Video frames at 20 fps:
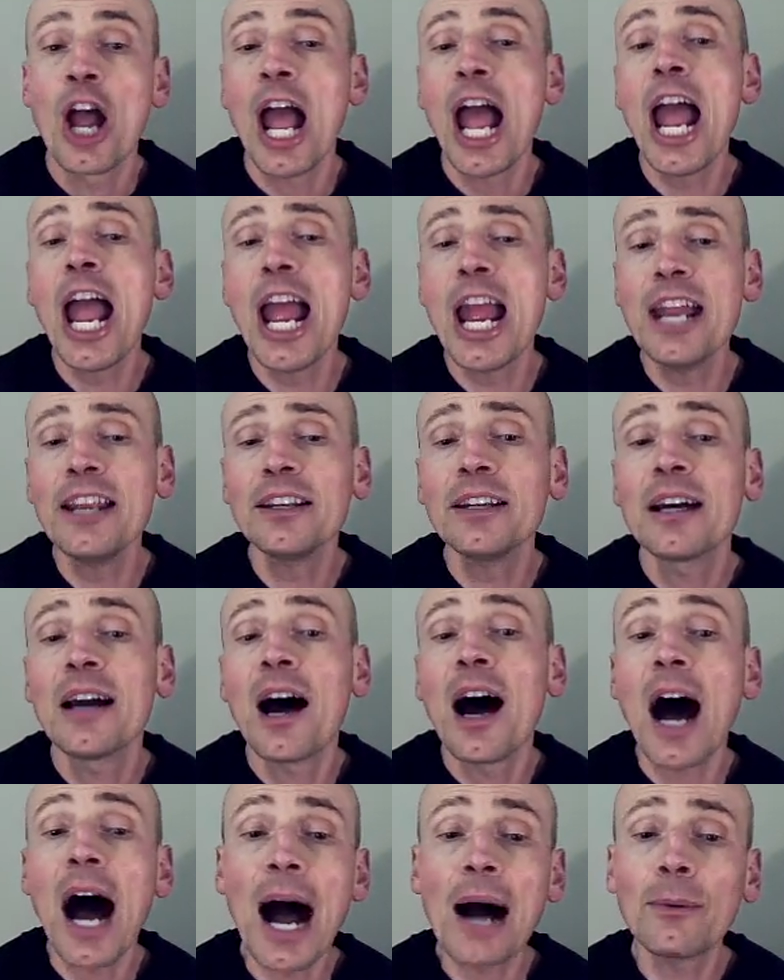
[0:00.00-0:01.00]
And
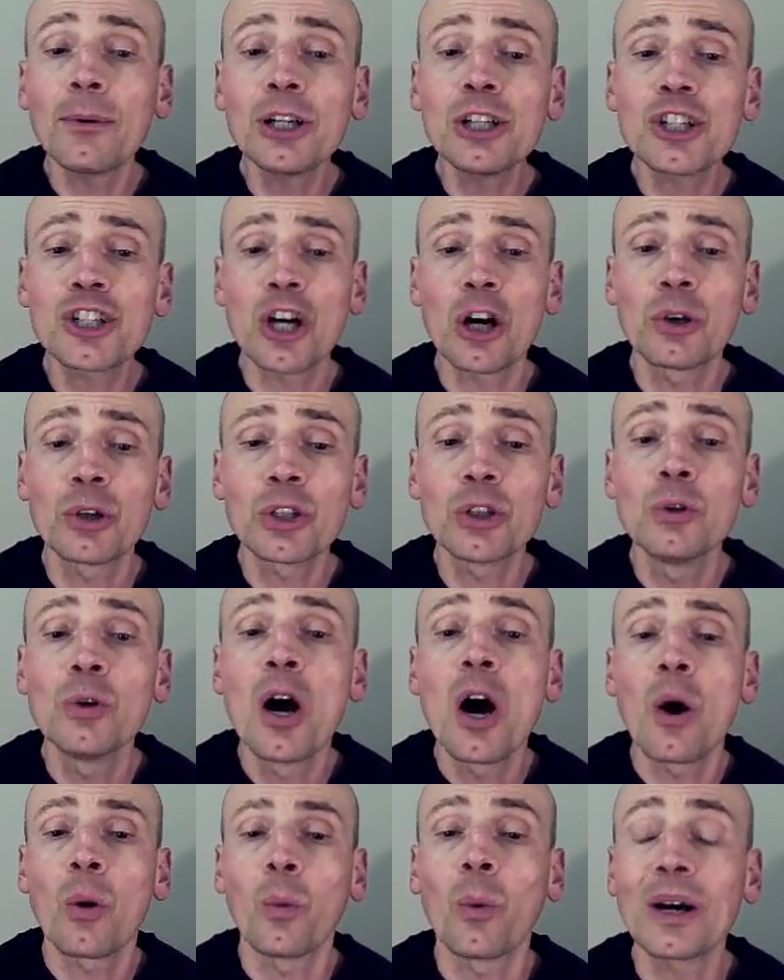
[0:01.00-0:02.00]
I will show
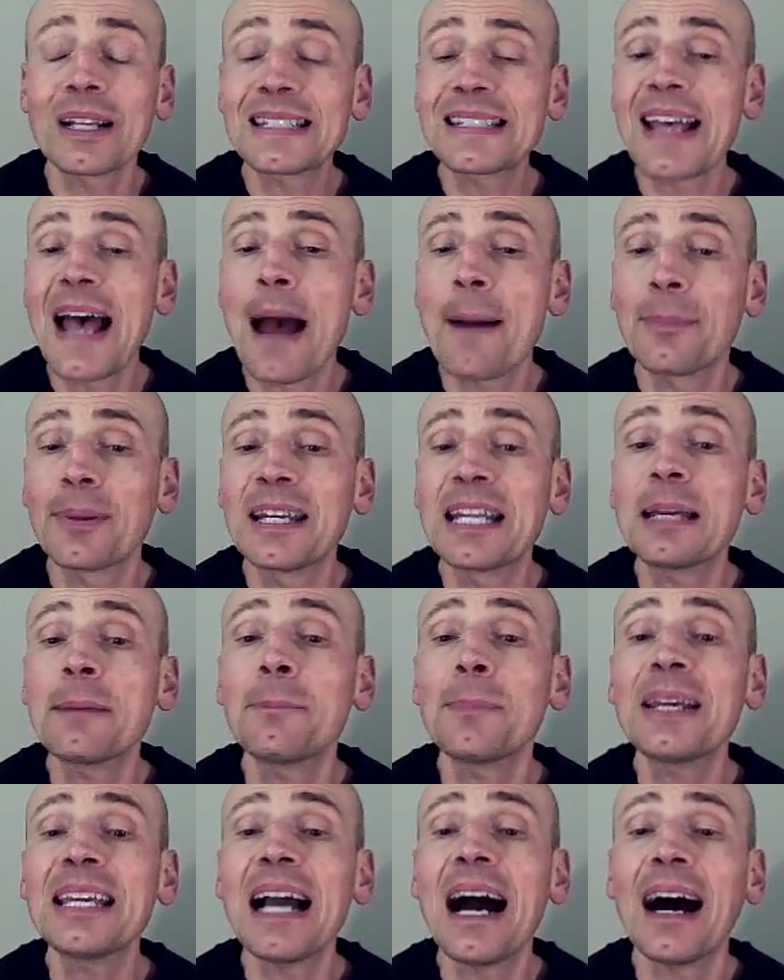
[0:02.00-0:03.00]
you what's happening
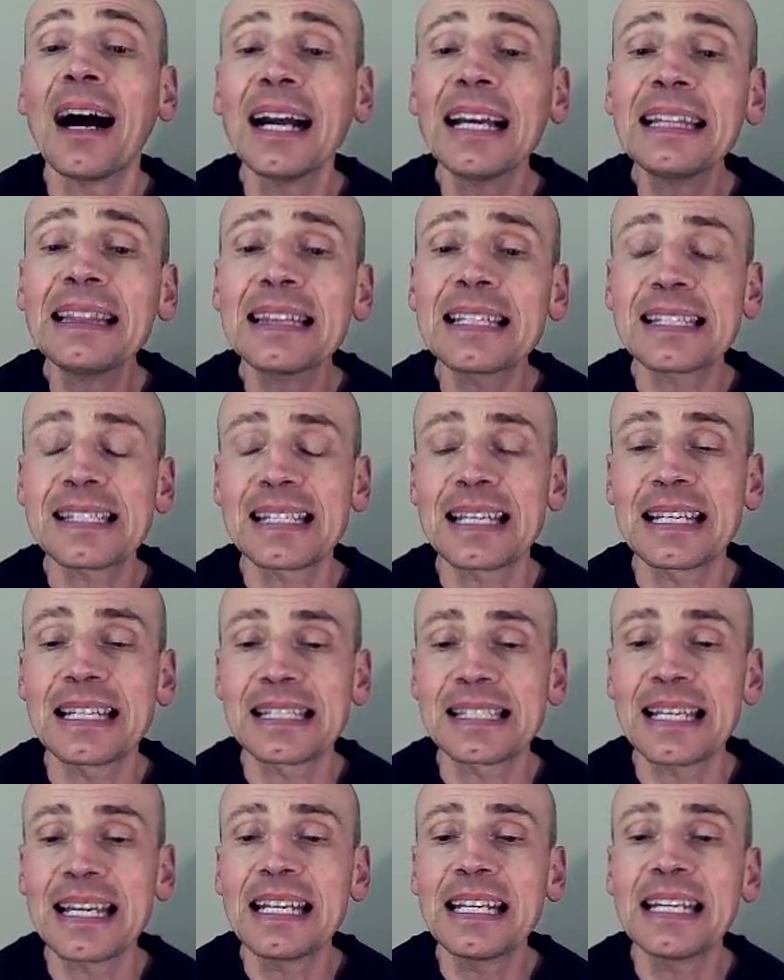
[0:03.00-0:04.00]
behind the
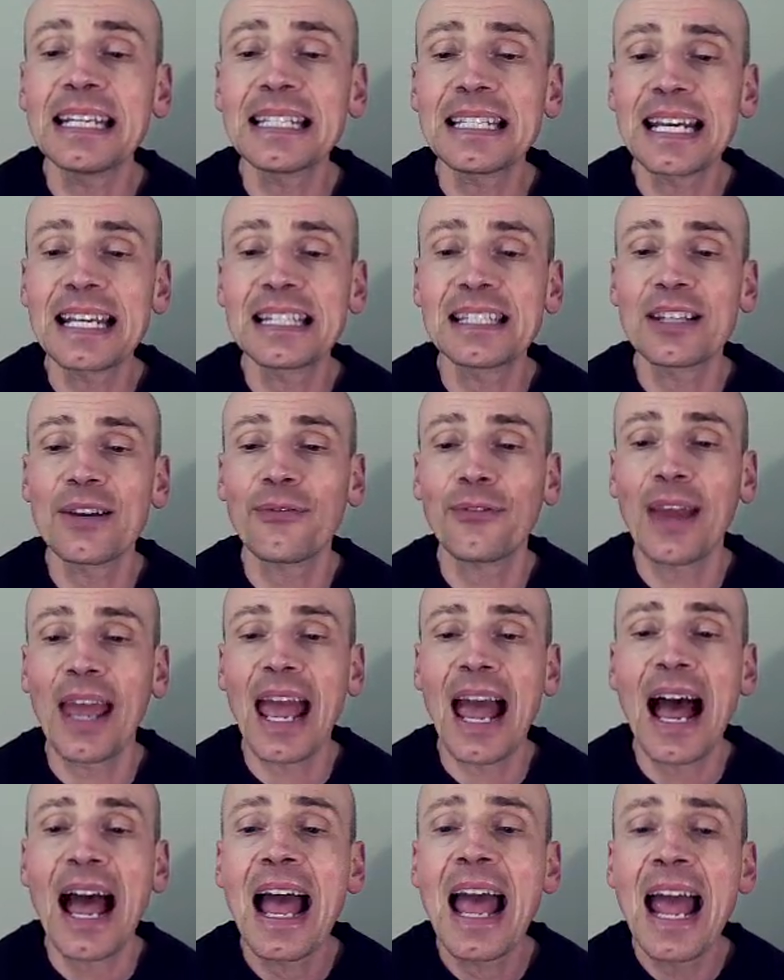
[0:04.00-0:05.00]
scenes in intensive
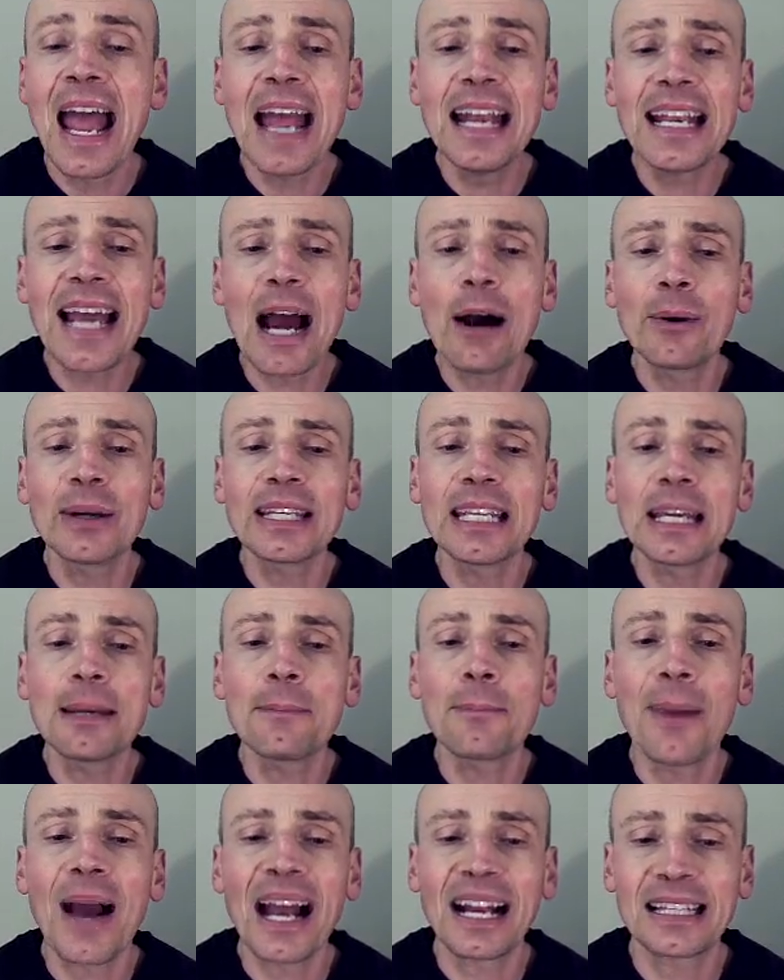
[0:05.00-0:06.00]
care and how it
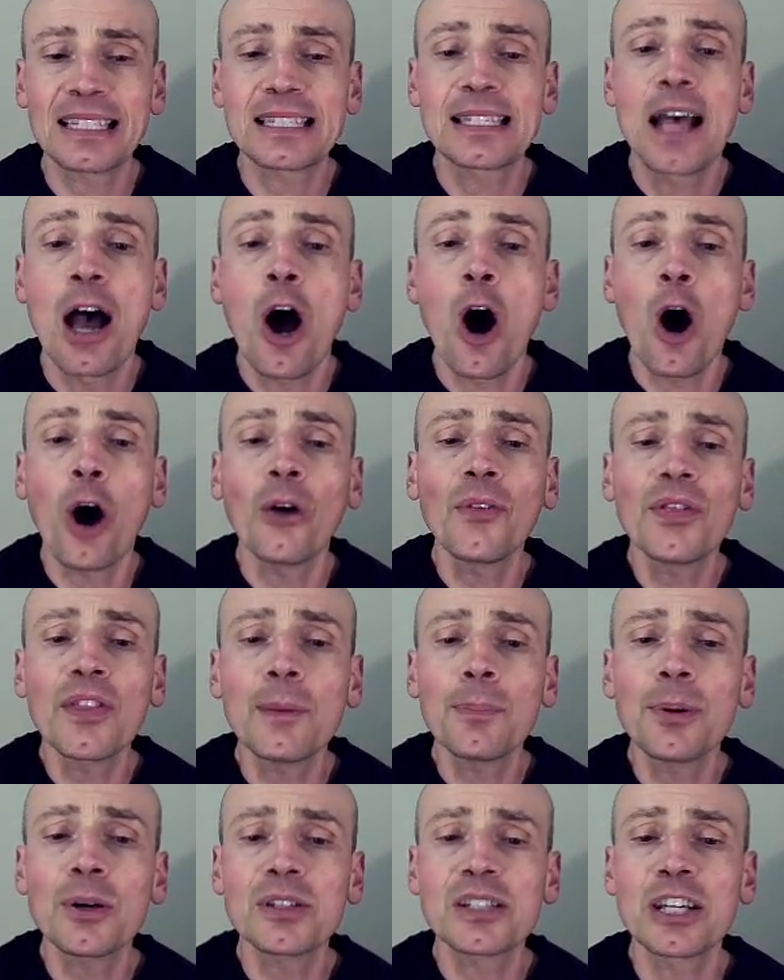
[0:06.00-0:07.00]
impacts on the
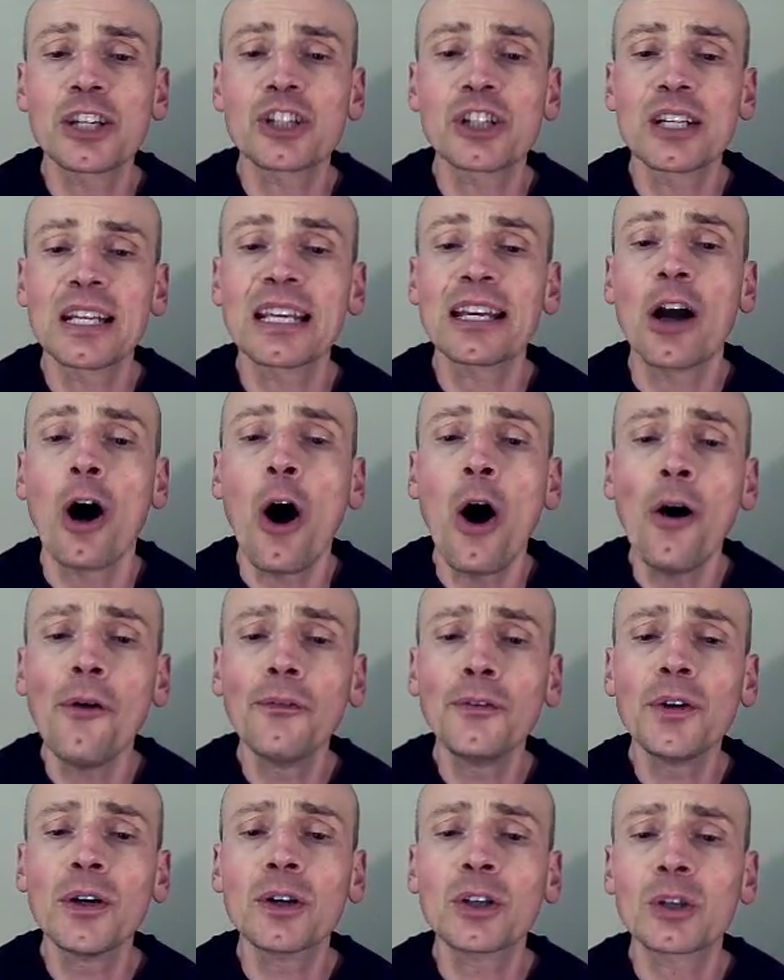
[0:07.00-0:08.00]
positioning
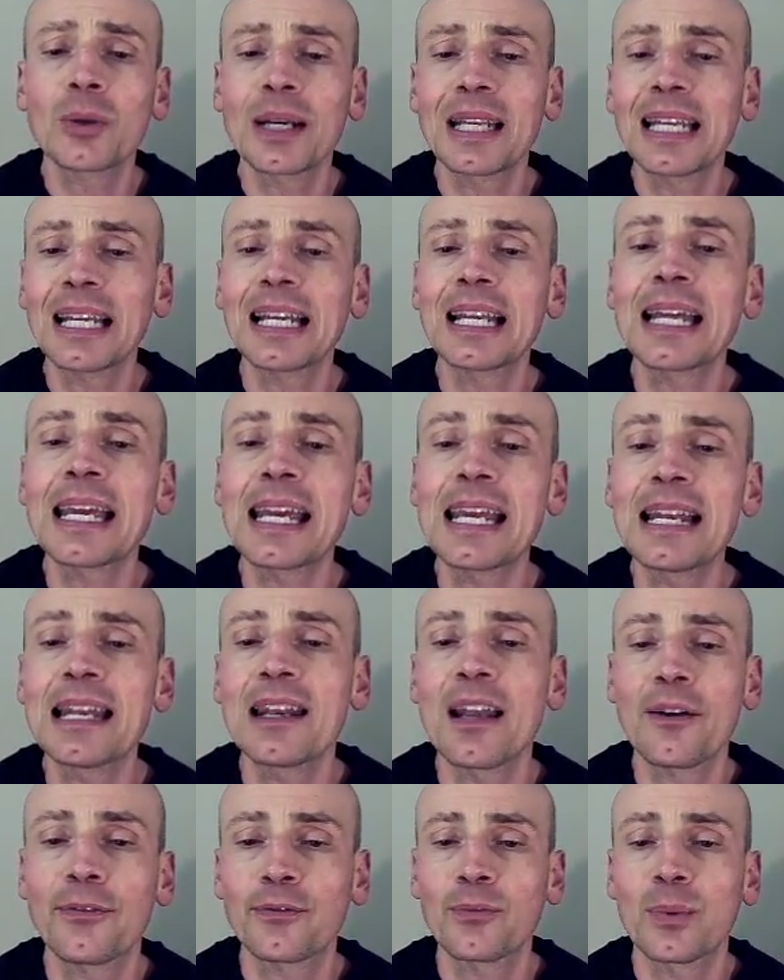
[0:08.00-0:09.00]
of your critically ill
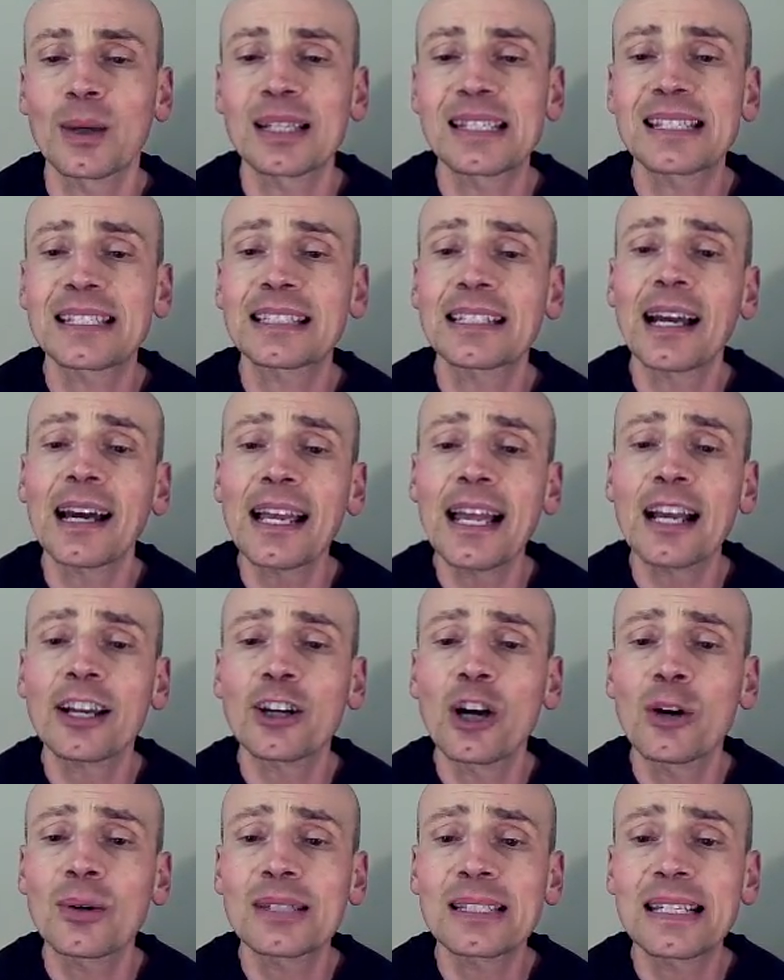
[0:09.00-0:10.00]
loved one's
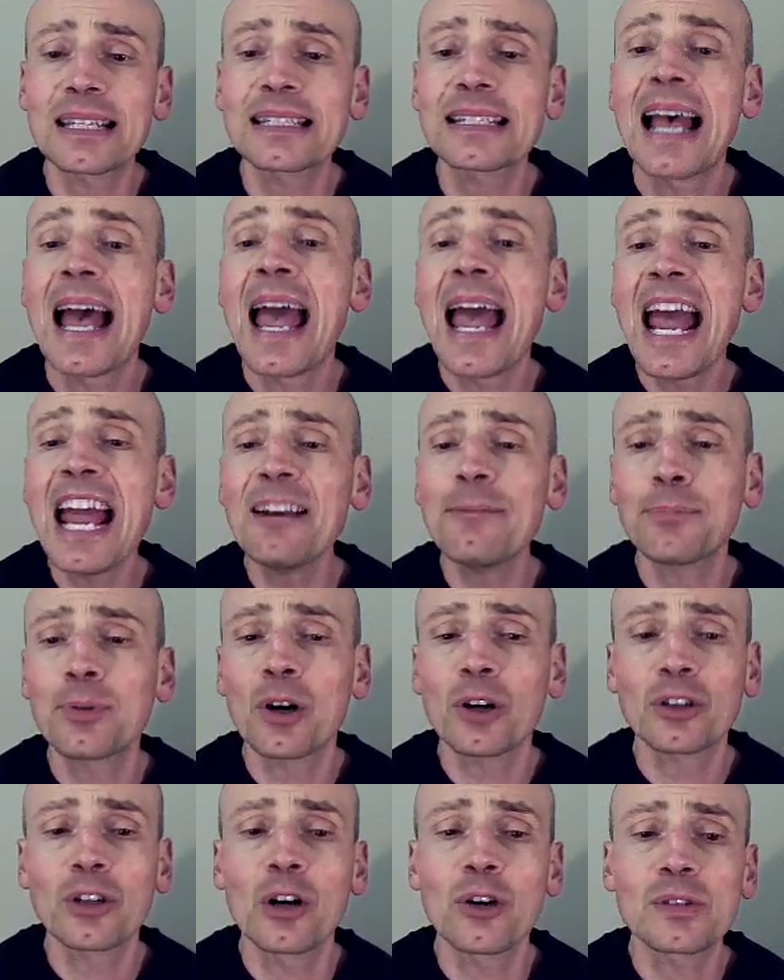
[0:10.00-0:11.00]
diagnosis and
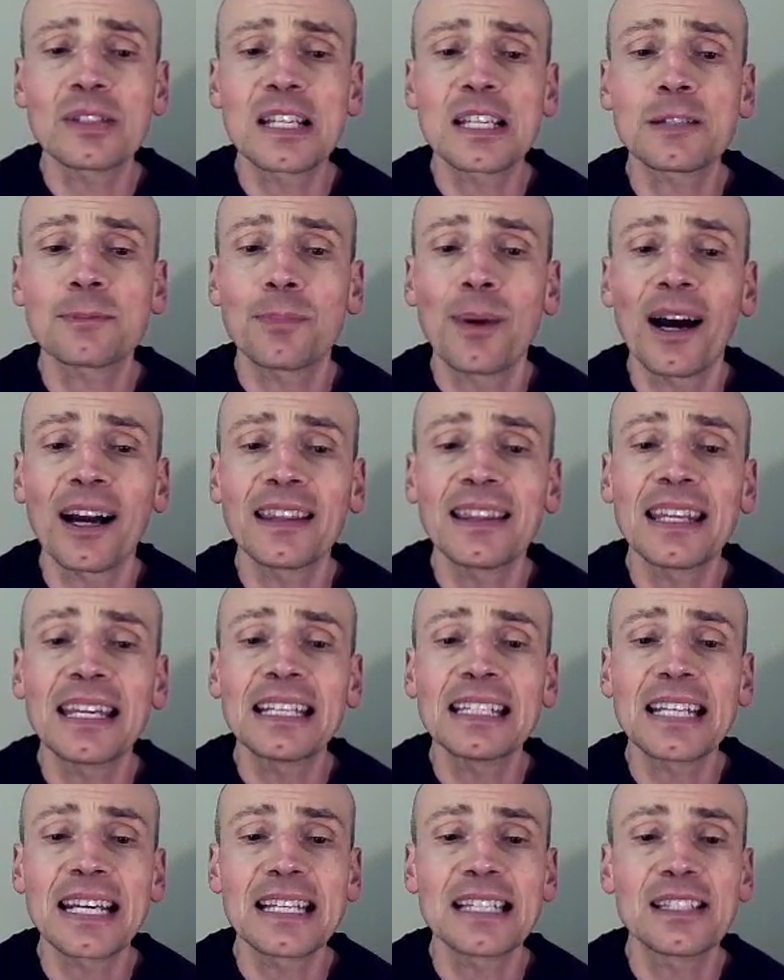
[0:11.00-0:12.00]
prognosis by the
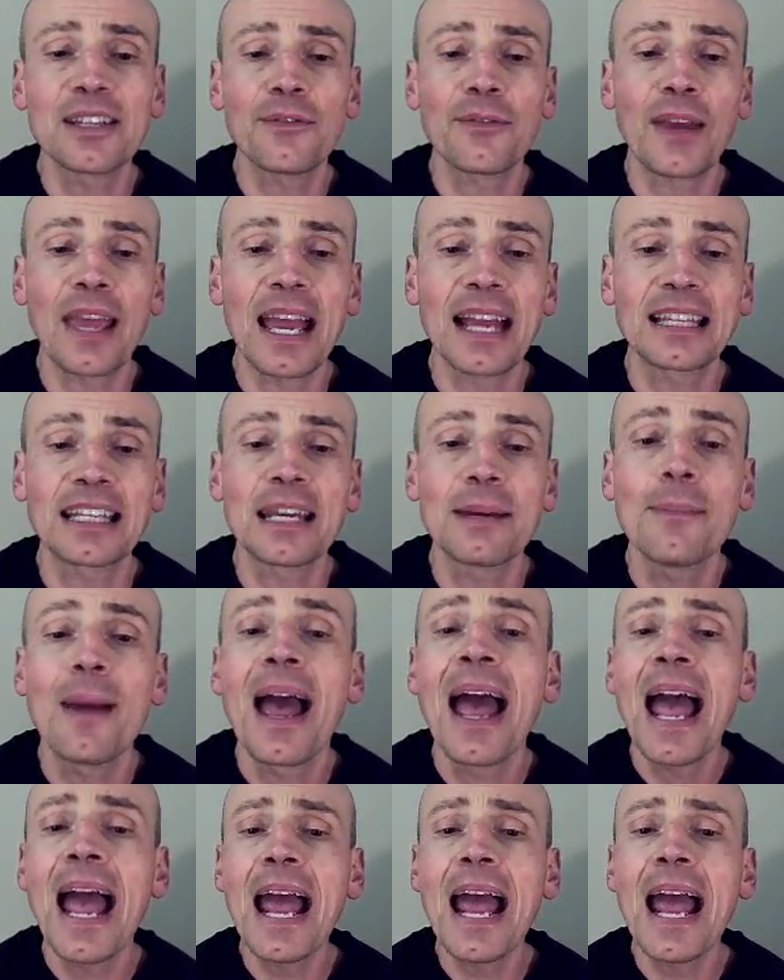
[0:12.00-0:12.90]
intensive care team,